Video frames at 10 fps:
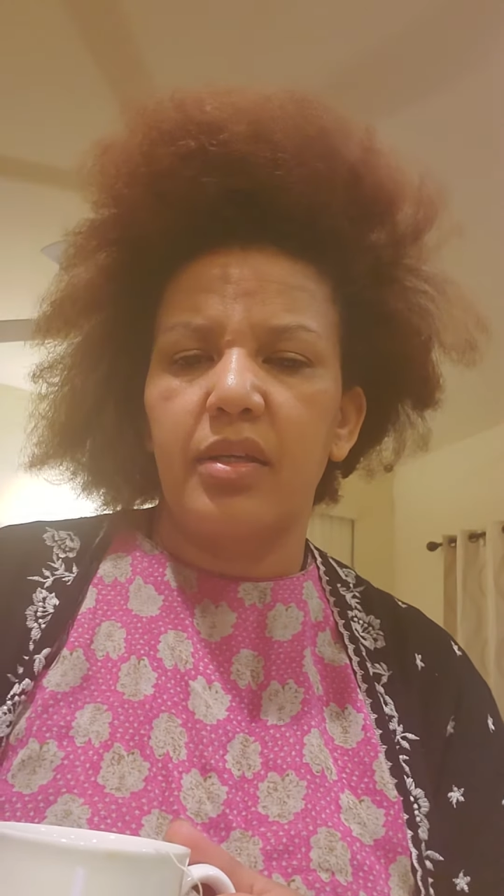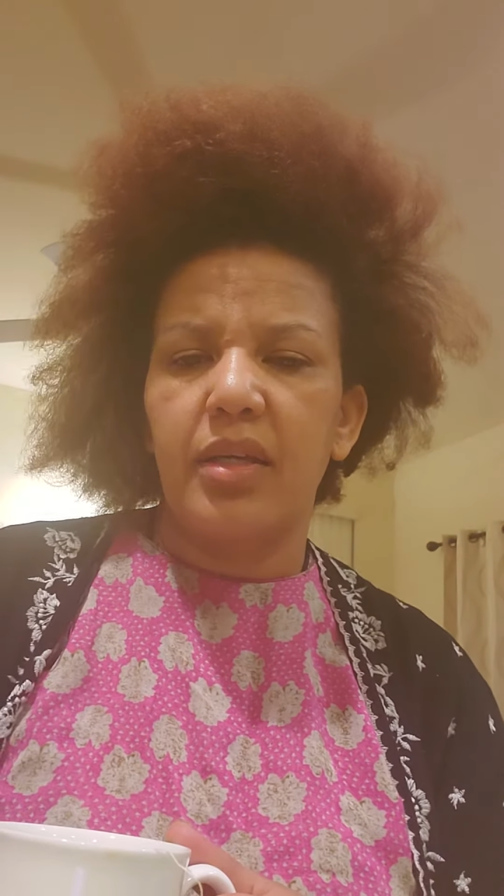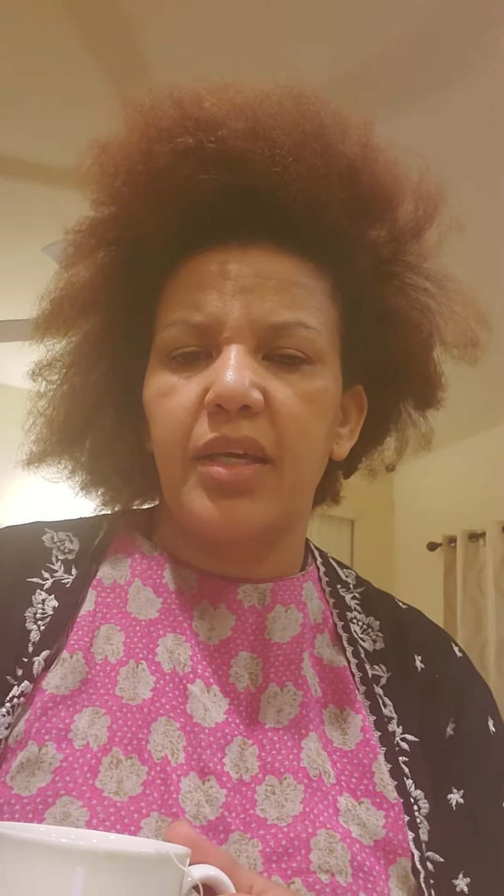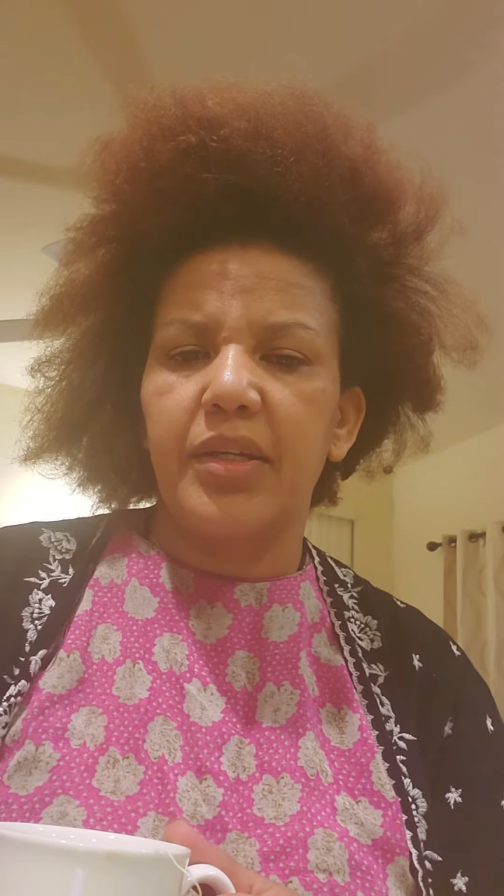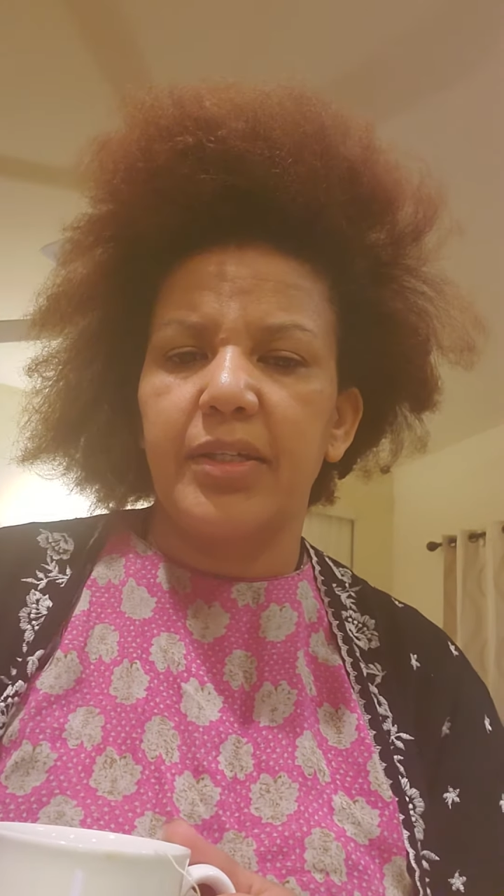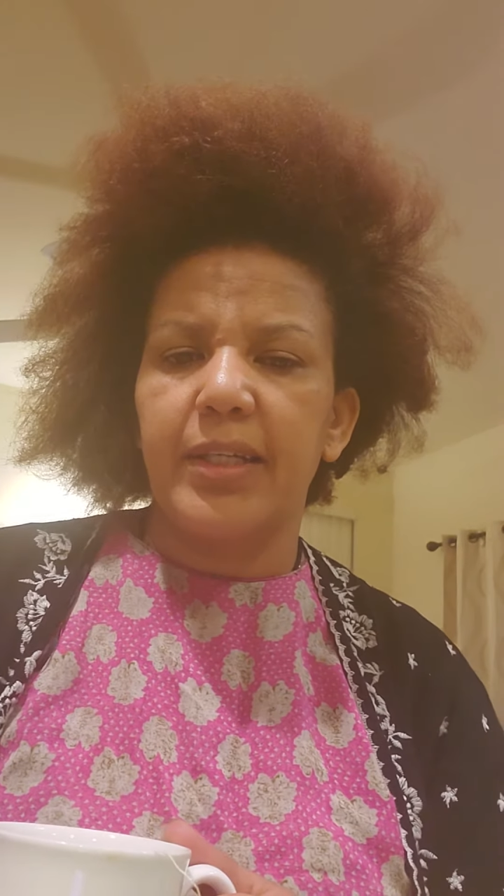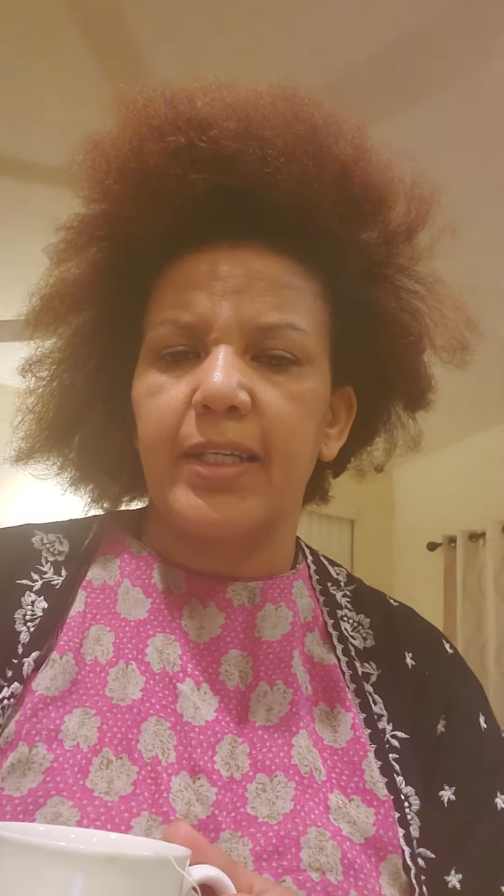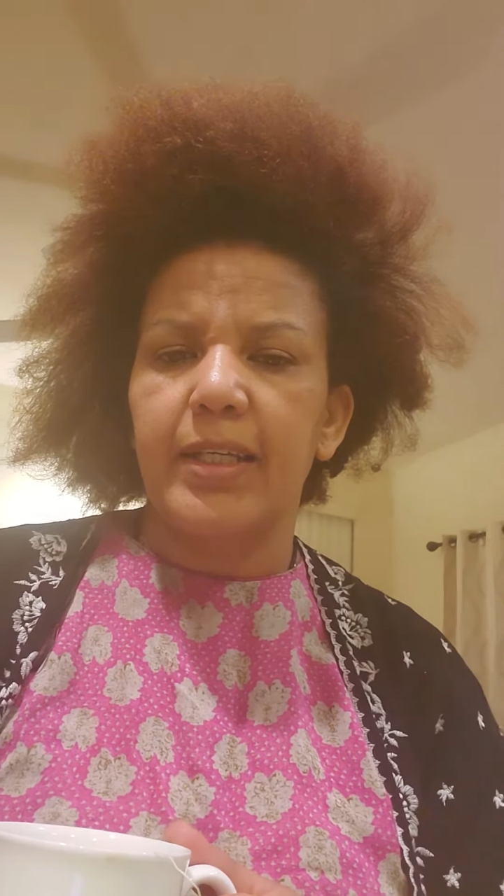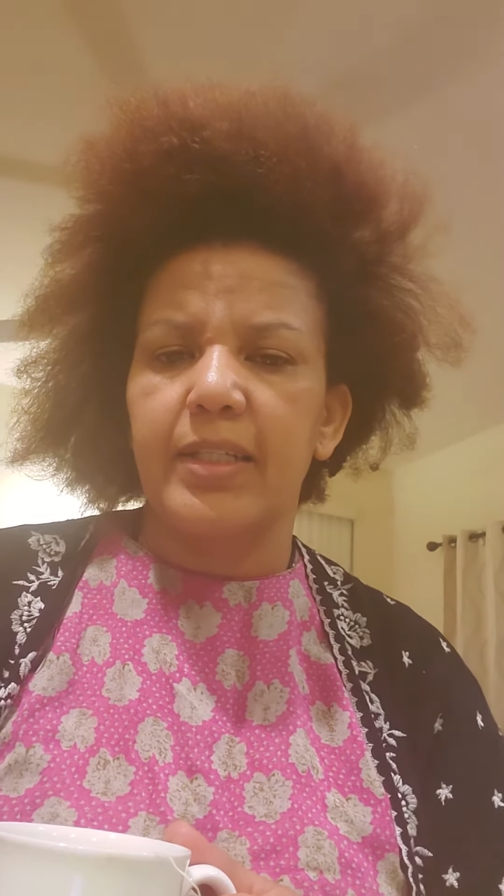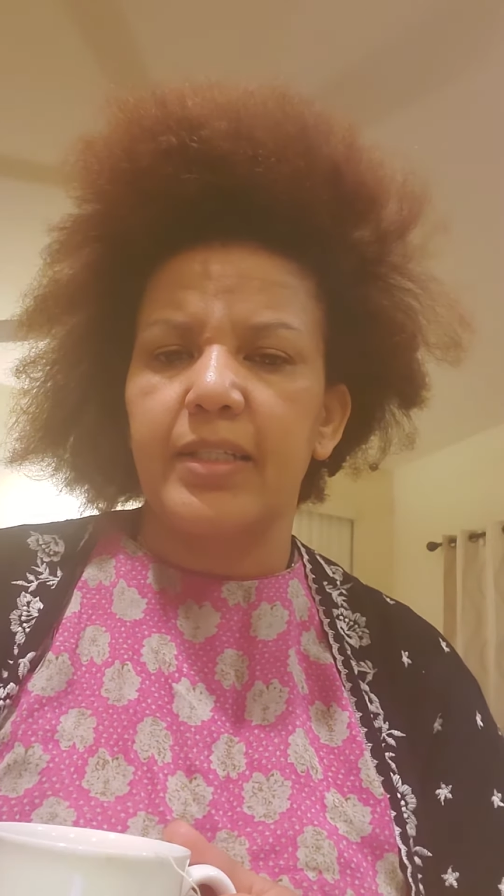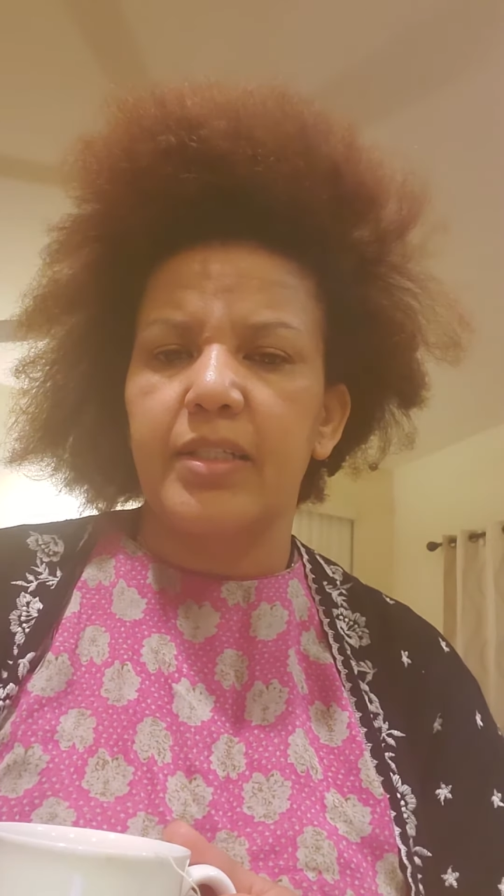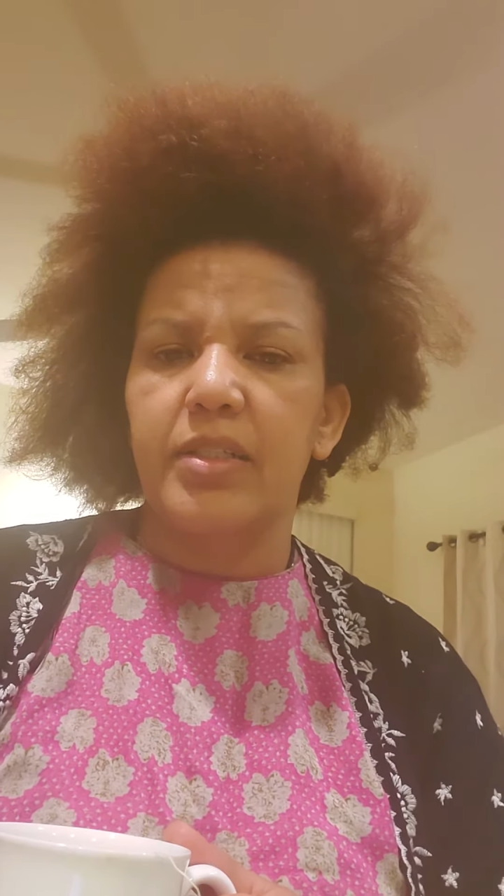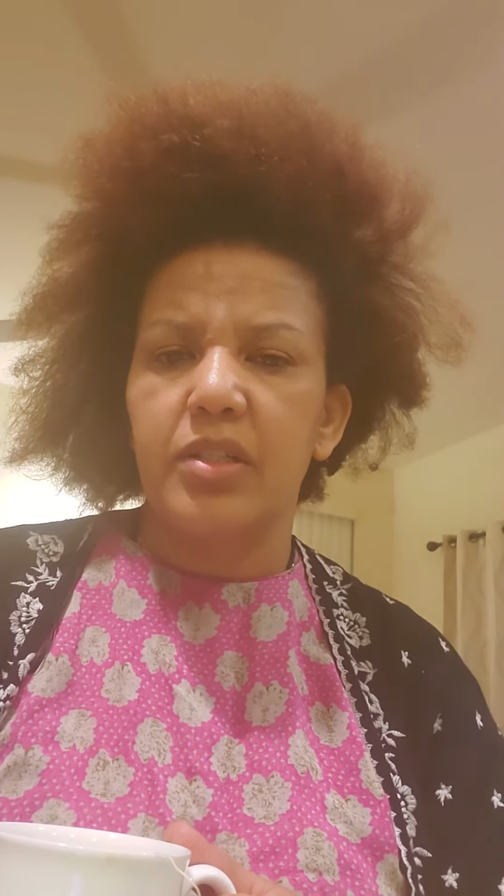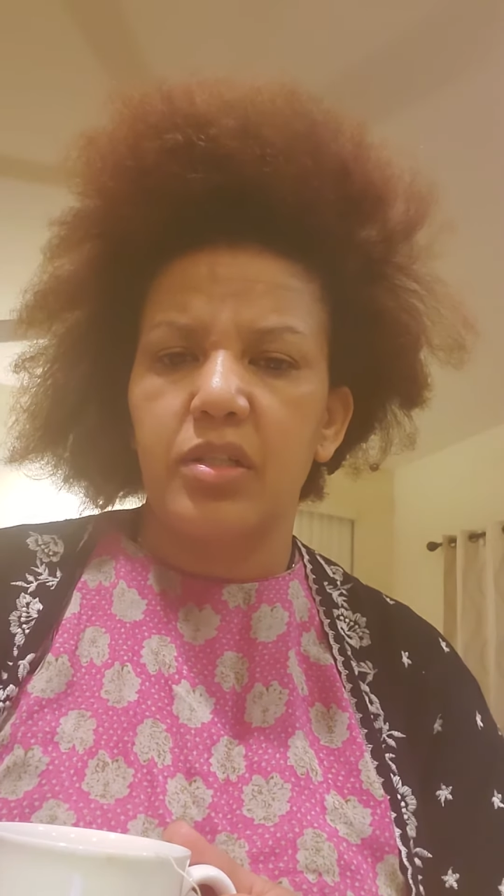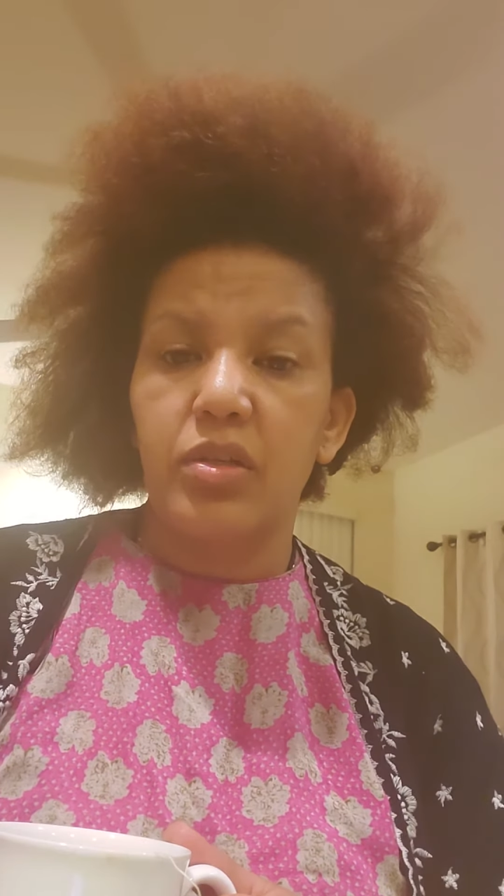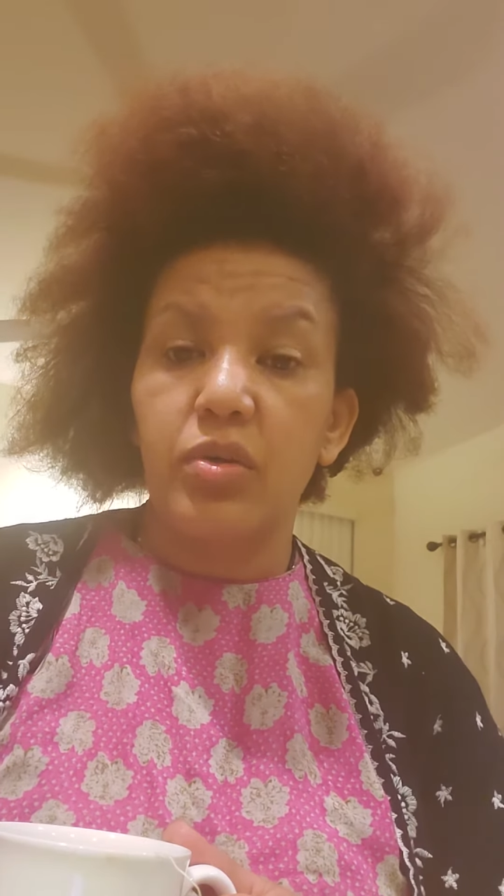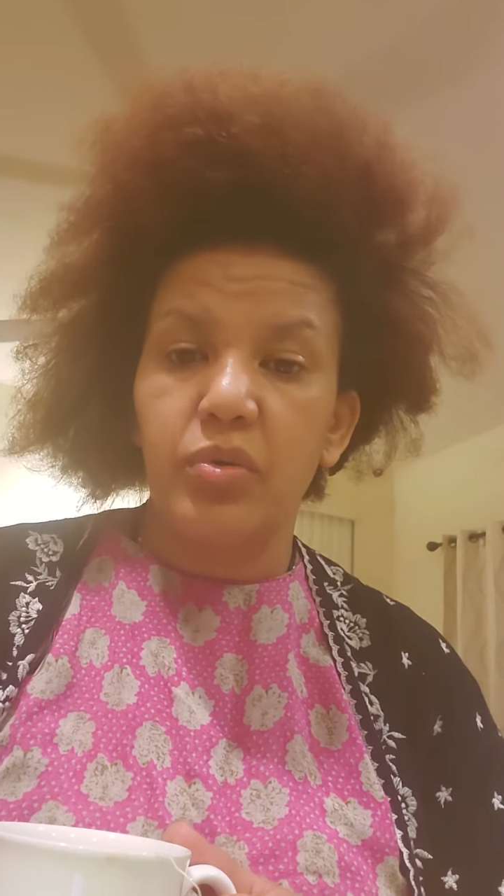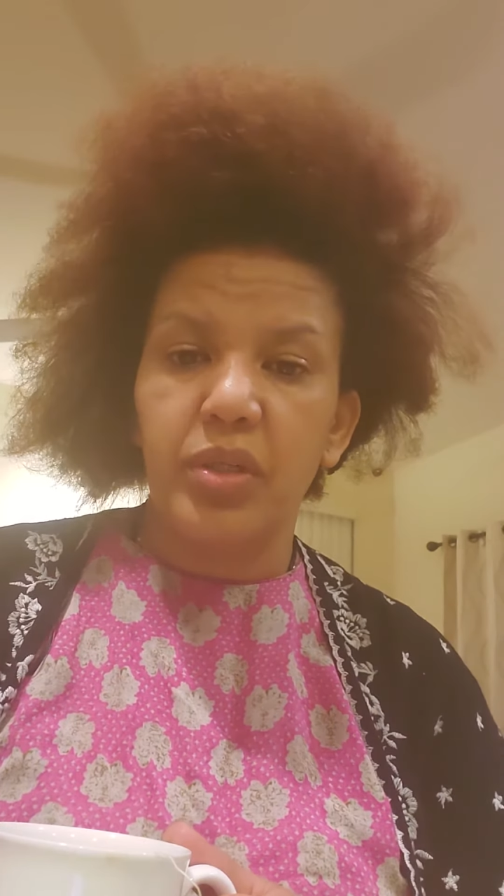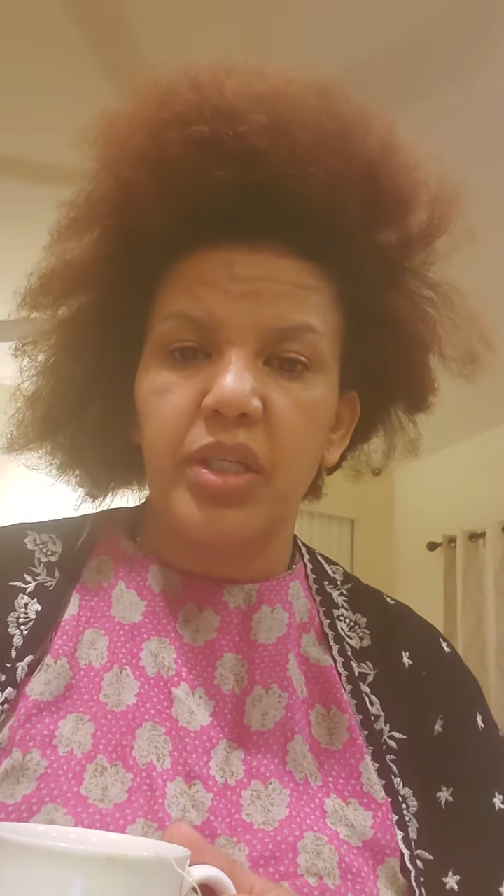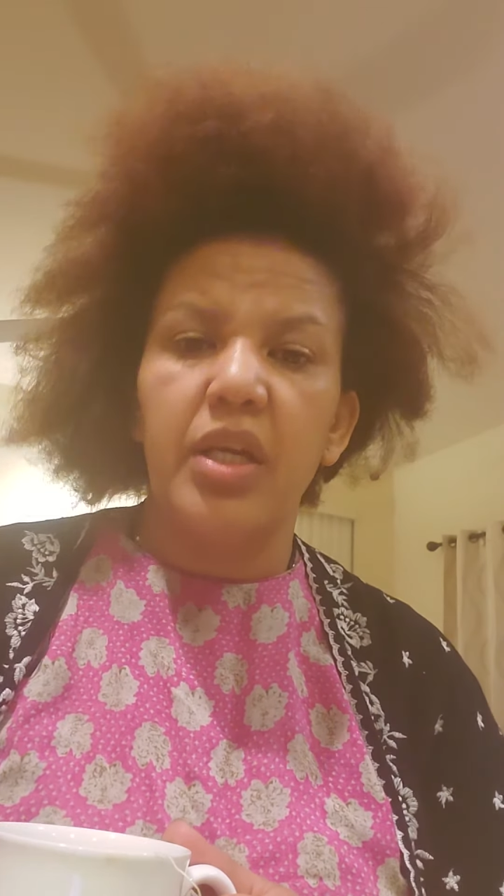hair color
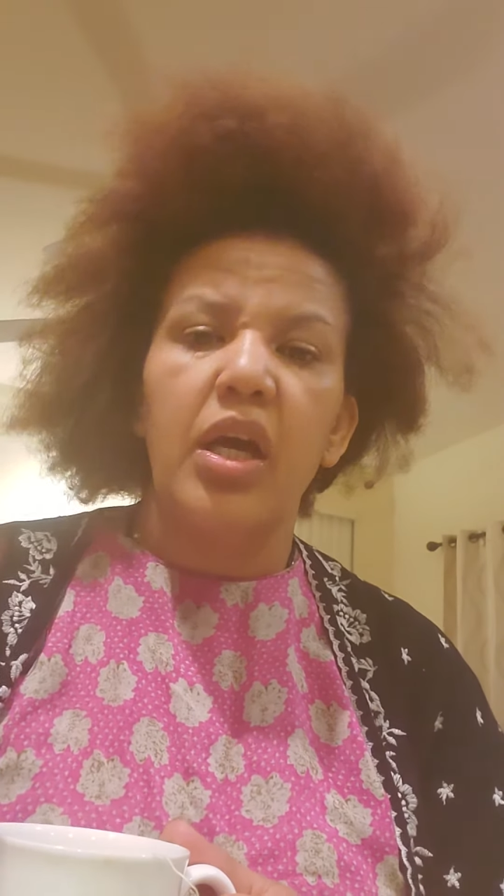long,